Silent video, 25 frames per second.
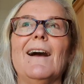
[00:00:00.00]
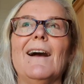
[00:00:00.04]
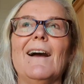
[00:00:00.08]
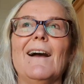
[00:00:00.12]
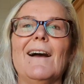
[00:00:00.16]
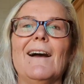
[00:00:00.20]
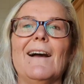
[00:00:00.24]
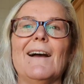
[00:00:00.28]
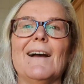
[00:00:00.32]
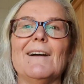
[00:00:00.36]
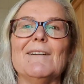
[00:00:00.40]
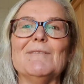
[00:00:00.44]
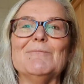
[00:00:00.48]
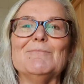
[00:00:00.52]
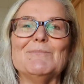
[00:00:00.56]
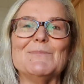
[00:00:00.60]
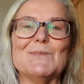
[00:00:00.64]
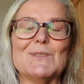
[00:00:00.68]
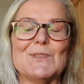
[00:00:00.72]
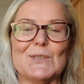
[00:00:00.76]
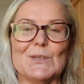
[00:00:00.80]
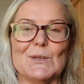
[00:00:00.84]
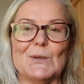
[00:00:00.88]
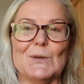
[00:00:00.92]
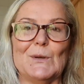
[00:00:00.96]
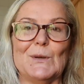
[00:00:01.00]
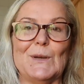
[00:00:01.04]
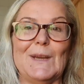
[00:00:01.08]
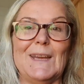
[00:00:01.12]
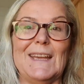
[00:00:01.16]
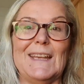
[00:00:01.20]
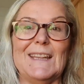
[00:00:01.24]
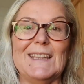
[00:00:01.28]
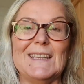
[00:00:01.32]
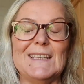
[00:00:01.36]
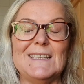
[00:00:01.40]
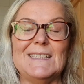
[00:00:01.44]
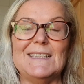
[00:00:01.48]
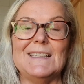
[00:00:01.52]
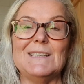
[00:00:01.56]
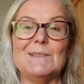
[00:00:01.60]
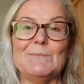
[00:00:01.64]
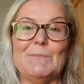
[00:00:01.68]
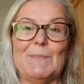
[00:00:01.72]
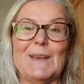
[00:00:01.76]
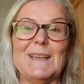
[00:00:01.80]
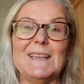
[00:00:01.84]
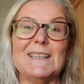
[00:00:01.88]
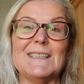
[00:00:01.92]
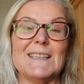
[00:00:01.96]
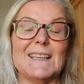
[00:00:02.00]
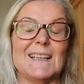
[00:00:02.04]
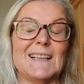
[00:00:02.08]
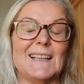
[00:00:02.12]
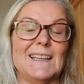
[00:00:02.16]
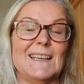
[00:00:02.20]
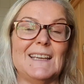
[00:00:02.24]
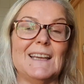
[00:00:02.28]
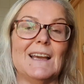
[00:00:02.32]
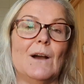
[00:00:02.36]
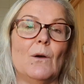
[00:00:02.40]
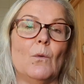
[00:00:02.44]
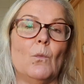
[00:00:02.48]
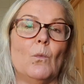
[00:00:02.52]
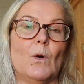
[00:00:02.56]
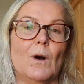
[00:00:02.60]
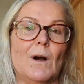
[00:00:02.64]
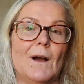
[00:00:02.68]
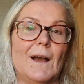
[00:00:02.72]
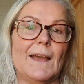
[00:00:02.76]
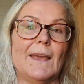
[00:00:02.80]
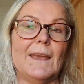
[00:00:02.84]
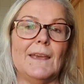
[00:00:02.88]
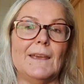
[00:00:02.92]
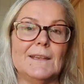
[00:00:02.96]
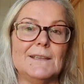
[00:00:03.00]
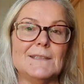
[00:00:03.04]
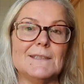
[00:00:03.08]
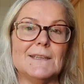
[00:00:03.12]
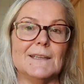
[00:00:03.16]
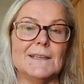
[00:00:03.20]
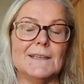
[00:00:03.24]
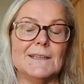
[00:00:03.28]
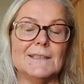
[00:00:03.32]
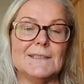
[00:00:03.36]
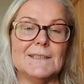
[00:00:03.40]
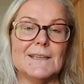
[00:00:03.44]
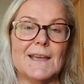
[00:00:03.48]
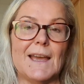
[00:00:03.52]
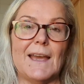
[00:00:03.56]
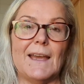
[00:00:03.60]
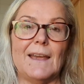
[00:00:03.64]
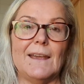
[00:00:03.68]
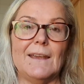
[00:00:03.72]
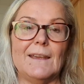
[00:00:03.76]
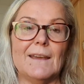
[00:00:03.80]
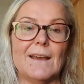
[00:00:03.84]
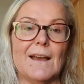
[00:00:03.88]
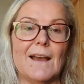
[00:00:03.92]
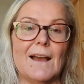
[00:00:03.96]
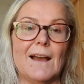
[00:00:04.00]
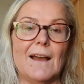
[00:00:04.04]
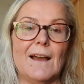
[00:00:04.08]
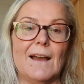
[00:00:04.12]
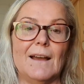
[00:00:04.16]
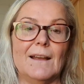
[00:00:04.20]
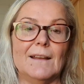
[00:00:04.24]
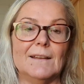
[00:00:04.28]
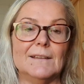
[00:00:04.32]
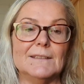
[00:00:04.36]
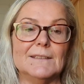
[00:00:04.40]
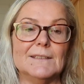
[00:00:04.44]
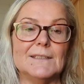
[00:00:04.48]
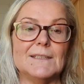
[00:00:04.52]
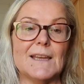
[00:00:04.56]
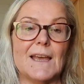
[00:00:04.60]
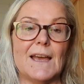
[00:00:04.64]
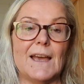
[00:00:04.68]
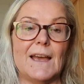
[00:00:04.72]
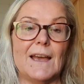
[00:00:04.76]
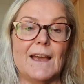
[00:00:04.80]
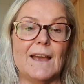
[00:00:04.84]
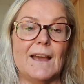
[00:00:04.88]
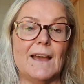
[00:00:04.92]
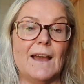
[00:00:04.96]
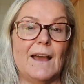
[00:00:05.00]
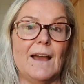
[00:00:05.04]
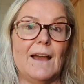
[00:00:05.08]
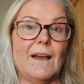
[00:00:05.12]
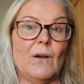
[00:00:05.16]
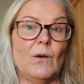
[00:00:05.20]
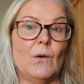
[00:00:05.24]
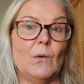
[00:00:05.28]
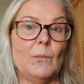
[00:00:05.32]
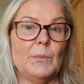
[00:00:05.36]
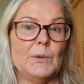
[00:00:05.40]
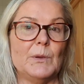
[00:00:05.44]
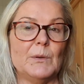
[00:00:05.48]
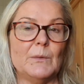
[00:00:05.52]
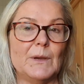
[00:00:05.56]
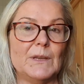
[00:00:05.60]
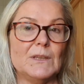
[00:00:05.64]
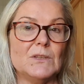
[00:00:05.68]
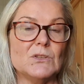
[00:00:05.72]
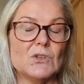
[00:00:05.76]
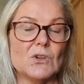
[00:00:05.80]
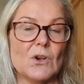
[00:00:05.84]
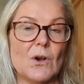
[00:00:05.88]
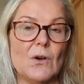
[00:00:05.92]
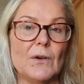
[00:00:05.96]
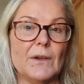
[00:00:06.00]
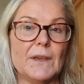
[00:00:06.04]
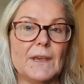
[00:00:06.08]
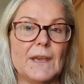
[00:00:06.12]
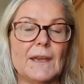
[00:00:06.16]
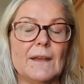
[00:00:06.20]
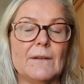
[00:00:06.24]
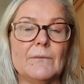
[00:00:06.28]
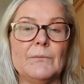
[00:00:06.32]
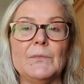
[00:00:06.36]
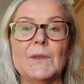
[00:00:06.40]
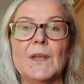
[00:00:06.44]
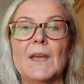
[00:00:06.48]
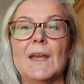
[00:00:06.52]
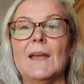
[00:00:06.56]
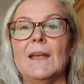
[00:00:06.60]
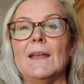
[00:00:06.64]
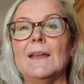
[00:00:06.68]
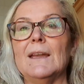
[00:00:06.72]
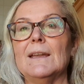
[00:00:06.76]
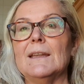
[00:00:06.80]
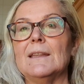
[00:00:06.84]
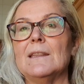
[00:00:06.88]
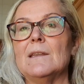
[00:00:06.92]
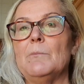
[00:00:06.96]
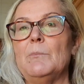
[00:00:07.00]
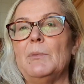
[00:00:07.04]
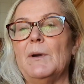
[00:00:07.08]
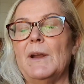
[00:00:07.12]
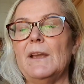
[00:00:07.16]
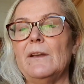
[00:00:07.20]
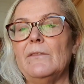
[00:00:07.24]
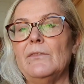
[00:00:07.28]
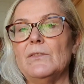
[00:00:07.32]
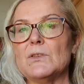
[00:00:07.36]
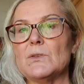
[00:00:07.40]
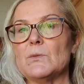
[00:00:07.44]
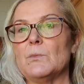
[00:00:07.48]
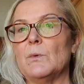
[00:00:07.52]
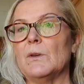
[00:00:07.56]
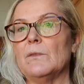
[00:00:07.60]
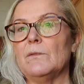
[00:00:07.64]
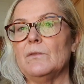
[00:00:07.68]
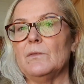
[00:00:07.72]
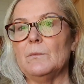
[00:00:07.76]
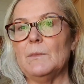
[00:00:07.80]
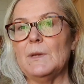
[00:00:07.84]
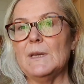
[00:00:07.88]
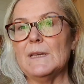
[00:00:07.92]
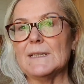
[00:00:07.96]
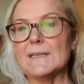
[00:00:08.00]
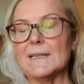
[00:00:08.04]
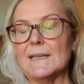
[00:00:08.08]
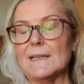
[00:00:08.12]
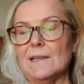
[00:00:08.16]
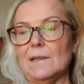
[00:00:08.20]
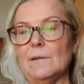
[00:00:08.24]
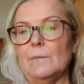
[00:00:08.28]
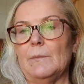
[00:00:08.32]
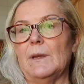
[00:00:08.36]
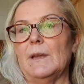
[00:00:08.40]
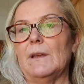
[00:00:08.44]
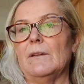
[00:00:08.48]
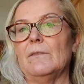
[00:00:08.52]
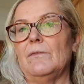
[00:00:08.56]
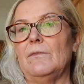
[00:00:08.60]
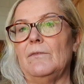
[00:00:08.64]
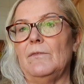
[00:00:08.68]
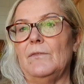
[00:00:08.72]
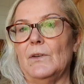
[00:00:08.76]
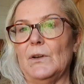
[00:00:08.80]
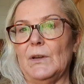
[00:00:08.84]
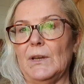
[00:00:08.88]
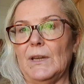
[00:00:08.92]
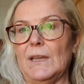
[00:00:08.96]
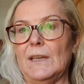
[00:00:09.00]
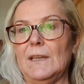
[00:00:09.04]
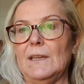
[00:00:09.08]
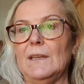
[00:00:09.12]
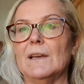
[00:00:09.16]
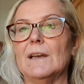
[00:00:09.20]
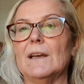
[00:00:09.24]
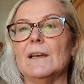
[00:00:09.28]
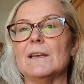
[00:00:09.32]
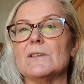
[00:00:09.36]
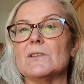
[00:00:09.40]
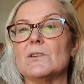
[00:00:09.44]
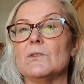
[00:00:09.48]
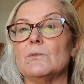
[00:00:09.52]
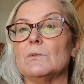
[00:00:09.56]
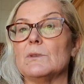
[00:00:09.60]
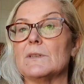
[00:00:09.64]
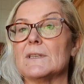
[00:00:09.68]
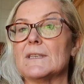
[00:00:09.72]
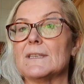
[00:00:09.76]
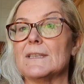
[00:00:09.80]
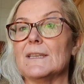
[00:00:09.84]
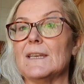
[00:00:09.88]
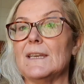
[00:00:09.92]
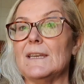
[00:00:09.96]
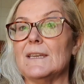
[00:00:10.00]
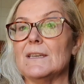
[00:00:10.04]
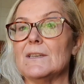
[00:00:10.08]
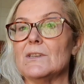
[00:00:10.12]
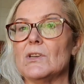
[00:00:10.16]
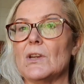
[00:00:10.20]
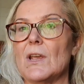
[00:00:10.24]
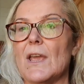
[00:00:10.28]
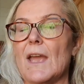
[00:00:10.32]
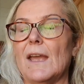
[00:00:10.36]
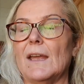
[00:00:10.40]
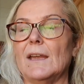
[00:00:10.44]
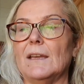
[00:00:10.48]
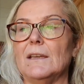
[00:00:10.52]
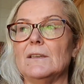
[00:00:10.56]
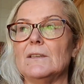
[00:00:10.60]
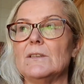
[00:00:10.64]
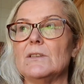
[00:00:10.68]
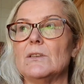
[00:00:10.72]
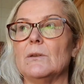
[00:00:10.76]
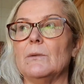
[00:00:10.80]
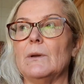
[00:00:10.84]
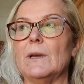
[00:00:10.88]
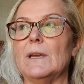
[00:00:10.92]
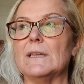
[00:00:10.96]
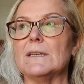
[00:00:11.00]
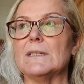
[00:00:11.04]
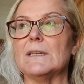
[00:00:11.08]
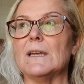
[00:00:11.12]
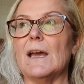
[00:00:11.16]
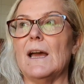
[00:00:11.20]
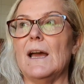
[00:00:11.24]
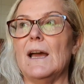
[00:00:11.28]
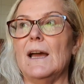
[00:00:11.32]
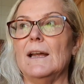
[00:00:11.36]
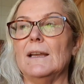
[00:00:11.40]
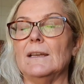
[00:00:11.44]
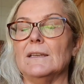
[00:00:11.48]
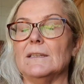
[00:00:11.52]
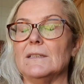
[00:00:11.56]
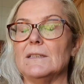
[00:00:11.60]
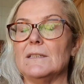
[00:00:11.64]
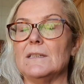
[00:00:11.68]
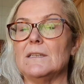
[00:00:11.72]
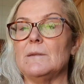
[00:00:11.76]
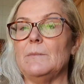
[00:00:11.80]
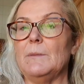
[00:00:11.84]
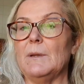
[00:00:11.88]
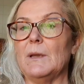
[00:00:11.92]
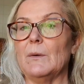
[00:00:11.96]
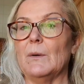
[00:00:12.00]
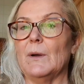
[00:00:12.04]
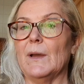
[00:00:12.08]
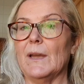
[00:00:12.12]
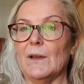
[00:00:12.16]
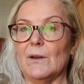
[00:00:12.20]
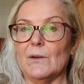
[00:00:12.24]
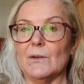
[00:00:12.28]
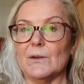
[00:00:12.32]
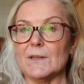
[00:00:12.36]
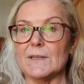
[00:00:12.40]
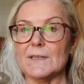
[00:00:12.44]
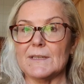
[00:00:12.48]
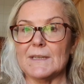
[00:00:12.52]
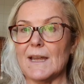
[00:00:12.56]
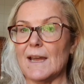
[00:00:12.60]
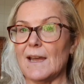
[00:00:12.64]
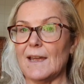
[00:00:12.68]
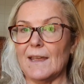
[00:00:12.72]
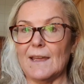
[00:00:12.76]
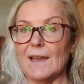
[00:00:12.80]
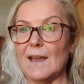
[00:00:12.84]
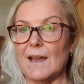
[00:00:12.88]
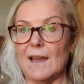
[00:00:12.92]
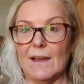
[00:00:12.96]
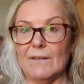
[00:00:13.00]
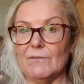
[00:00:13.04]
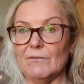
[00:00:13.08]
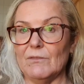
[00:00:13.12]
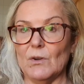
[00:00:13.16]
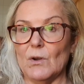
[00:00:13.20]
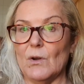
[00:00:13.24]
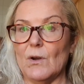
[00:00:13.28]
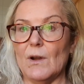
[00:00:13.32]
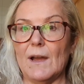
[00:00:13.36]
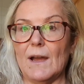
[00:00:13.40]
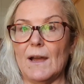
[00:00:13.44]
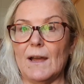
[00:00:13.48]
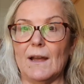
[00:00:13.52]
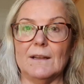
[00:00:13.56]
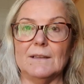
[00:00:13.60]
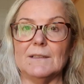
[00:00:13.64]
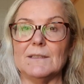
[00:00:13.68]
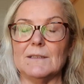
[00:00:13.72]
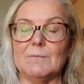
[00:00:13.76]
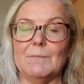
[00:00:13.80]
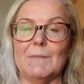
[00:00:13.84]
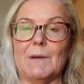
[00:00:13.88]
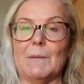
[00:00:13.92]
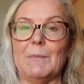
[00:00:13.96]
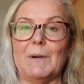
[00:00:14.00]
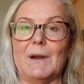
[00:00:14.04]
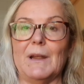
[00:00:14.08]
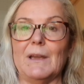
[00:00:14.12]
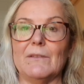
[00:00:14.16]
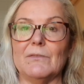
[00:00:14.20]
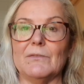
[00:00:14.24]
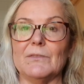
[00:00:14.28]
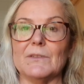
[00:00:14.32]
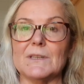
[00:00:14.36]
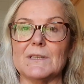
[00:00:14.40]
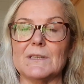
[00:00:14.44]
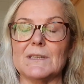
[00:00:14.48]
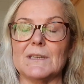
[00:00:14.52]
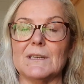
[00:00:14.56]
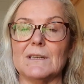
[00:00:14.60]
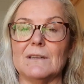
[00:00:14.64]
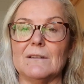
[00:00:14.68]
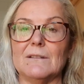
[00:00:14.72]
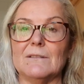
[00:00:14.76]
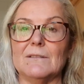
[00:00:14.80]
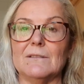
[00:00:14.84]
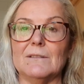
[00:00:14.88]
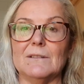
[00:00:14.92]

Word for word: Um, so it, this is basically a what I eat in a day and uh, I hope you enjoy it. The breakfast one for me is a little bit funny, as you will see as you get into it. And to be quite honest, I have not had my breakfast